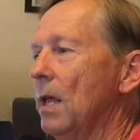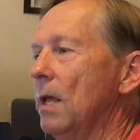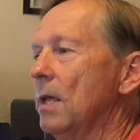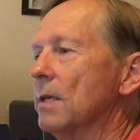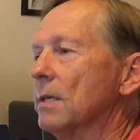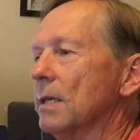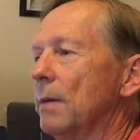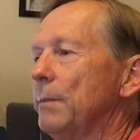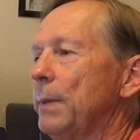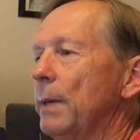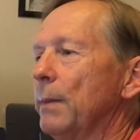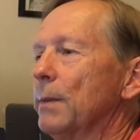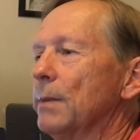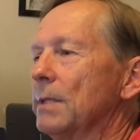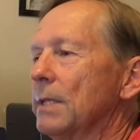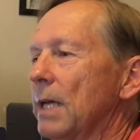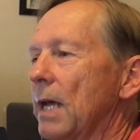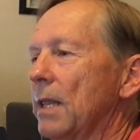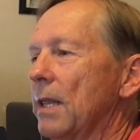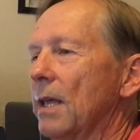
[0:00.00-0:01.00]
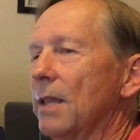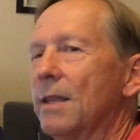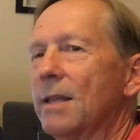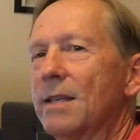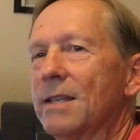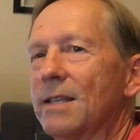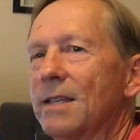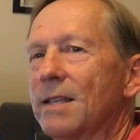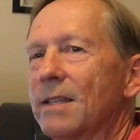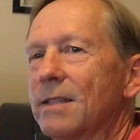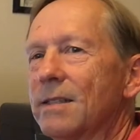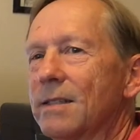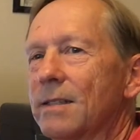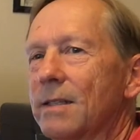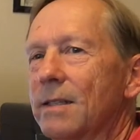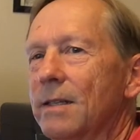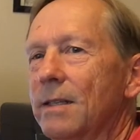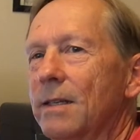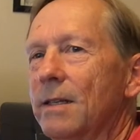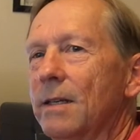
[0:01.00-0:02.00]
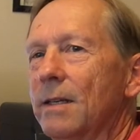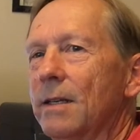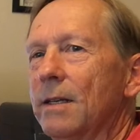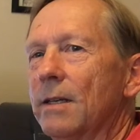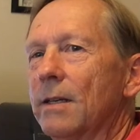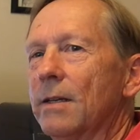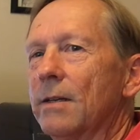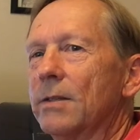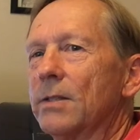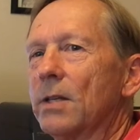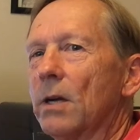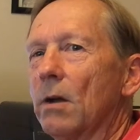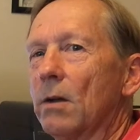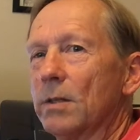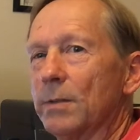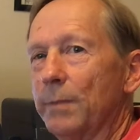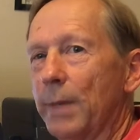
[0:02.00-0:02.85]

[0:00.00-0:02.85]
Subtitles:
Some people say that this is Charles